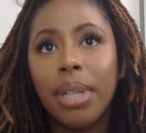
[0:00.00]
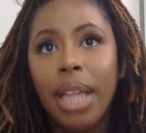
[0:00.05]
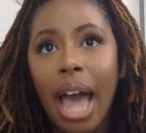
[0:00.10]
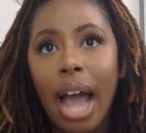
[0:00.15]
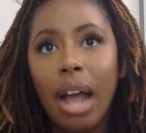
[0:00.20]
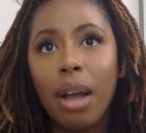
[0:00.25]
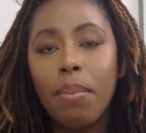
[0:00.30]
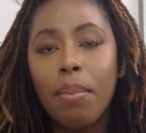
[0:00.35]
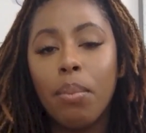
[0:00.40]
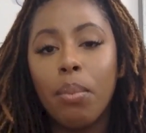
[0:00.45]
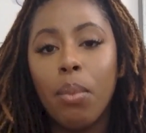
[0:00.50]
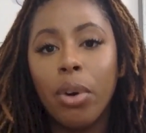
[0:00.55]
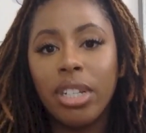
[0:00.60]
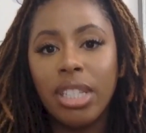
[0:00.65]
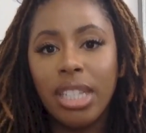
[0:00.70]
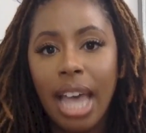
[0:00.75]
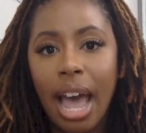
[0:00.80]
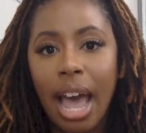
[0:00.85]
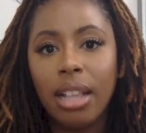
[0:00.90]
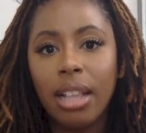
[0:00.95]
Black
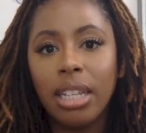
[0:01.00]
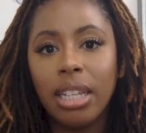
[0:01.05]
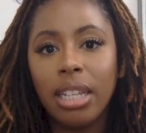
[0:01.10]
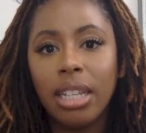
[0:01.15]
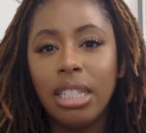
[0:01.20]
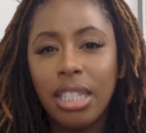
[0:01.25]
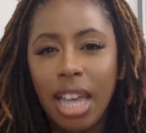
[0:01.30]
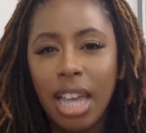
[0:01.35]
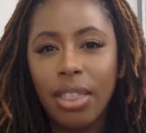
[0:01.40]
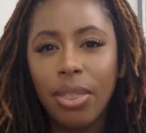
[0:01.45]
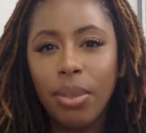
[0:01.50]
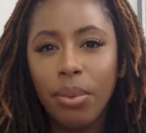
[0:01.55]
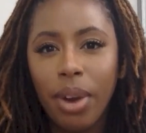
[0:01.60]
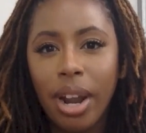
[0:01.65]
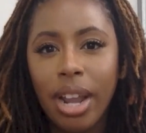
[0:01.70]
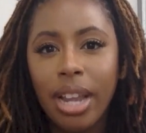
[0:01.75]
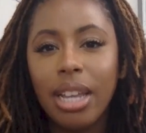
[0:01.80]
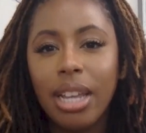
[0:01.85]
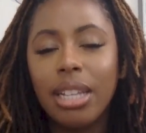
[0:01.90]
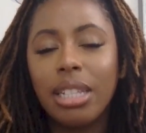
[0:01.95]
mortality death rate,